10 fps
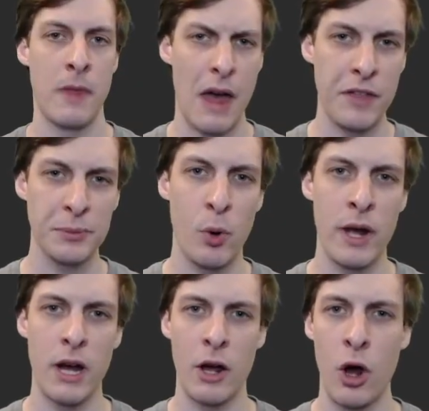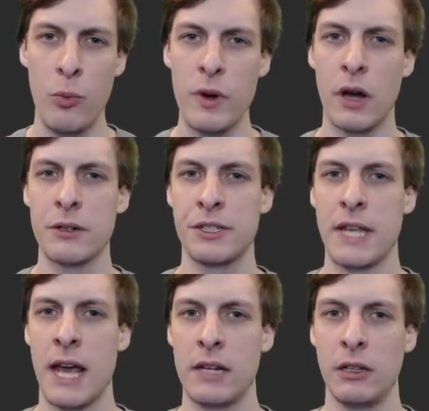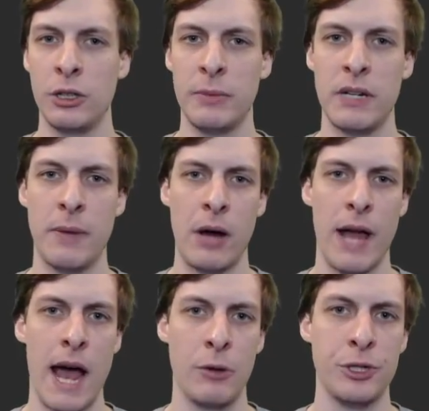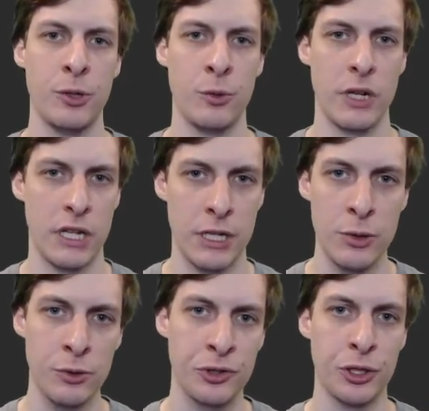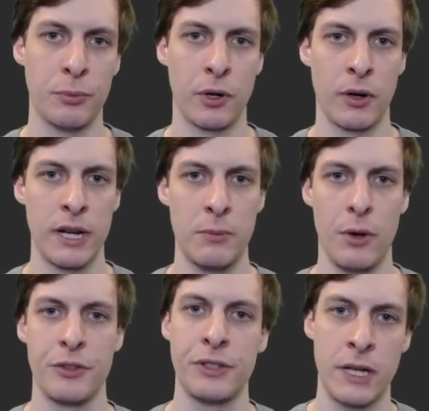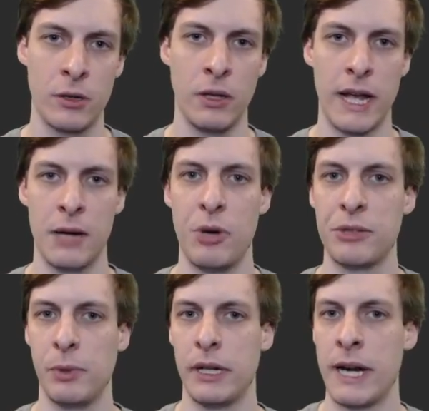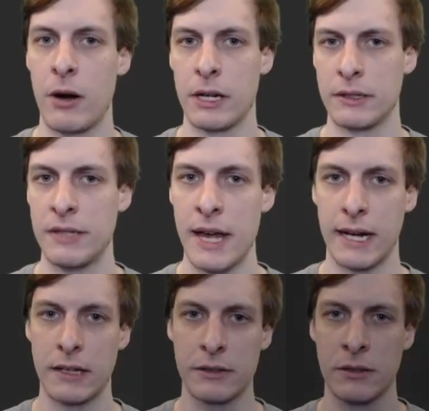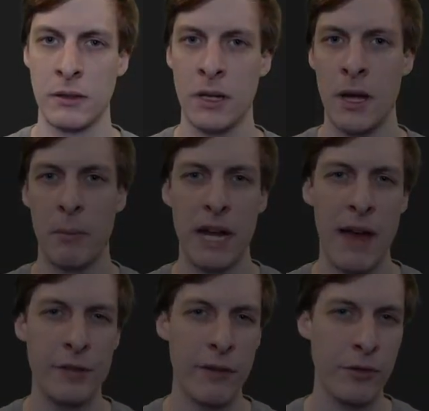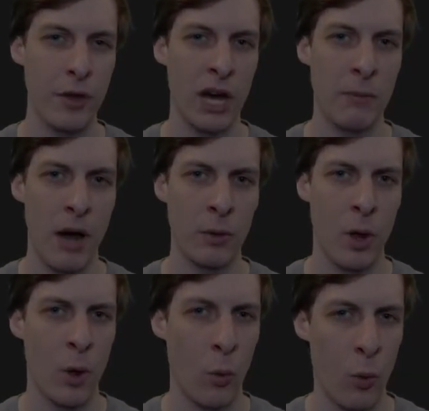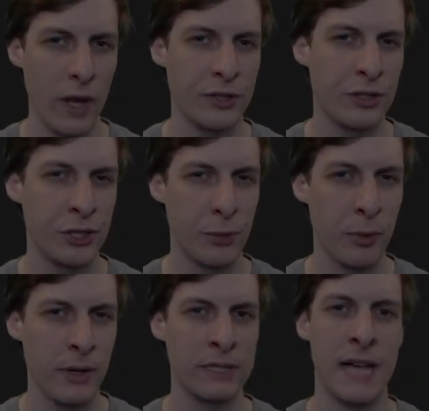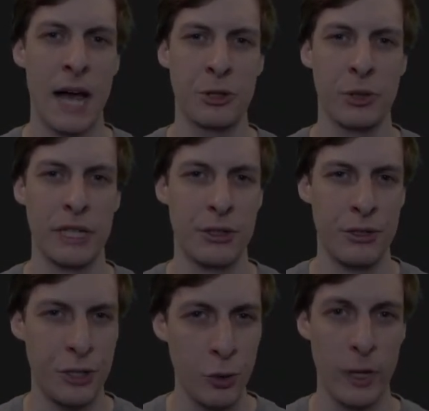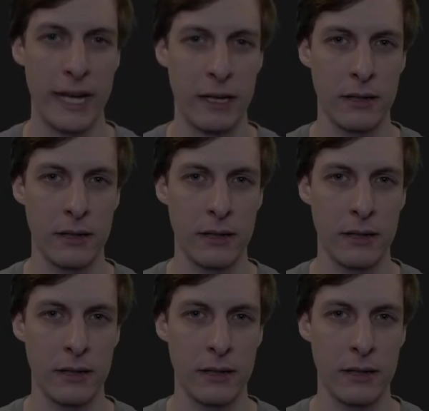At this point, I hope we understand a little bit about how to use super in both single and multiple inheritance settings. But have you ever thought about what super is actually doing?